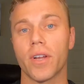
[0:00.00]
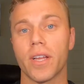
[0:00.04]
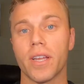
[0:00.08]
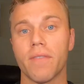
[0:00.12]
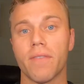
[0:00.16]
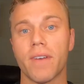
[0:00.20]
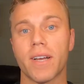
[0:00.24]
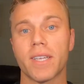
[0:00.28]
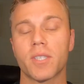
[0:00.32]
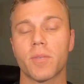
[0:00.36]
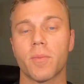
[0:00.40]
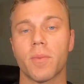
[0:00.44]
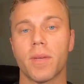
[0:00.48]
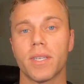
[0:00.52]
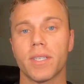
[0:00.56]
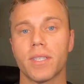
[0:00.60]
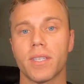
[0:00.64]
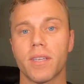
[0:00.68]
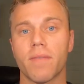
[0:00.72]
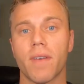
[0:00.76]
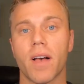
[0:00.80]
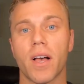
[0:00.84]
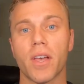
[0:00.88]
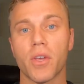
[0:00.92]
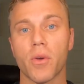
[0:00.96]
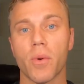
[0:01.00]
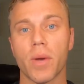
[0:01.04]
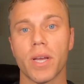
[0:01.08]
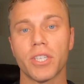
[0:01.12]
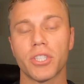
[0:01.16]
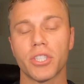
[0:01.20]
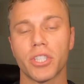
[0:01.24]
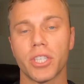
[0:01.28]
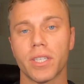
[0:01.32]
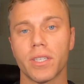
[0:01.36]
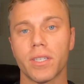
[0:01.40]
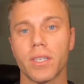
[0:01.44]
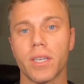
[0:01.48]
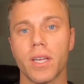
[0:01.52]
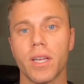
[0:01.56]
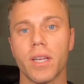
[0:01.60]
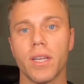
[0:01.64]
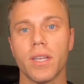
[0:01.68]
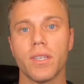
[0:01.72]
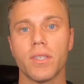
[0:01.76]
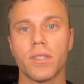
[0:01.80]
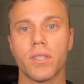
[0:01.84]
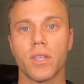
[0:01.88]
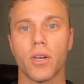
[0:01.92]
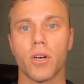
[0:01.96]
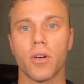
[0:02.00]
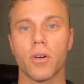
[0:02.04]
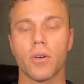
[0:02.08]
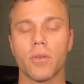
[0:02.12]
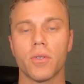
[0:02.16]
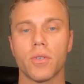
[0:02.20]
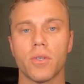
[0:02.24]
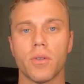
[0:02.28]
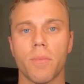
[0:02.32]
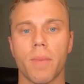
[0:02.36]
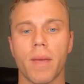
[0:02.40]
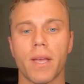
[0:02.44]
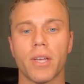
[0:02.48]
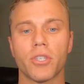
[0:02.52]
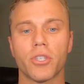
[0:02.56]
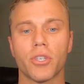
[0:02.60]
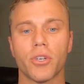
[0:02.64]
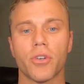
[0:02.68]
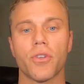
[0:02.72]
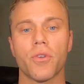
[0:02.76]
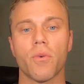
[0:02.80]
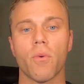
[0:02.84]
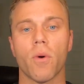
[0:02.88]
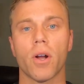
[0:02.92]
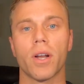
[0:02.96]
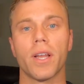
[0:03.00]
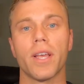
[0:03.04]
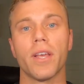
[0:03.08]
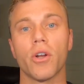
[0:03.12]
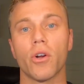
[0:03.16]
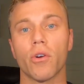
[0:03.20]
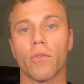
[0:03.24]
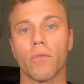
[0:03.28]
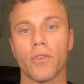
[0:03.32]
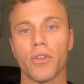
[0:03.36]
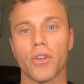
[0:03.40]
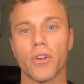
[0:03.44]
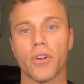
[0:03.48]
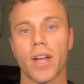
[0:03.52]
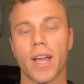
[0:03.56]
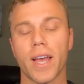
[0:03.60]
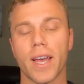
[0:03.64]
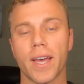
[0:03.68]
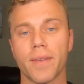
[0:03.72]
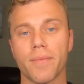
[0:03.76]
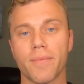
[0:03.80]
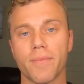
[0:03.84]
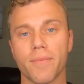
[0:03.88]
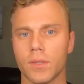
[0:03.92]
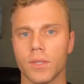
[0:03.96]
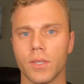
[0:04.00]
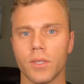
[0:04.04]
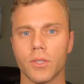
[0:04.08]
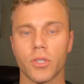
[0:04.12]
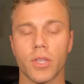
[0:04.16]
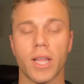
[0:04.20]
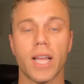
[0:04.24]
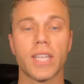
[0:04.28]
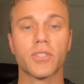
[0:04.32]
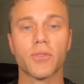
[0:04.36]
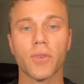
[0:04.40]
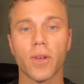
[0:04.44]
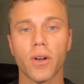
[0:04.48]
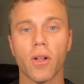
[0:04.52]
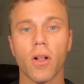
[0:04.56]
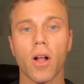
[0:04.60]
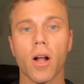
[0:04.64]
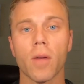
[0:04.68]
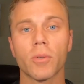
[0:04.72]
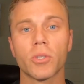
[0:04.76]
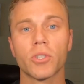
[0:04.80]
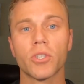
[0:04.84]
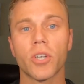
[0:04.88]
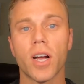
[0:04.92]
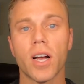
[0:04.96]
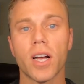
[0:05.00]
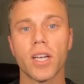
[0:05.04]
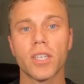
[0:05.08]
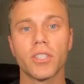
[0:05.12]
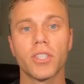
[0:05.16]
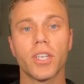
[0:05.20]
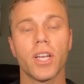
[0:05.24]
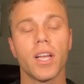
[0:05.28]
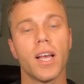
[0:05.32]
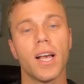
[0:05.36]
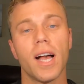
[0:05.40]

investment evaluation, so make sure you aren't in over your head. So that's rental arbitrage.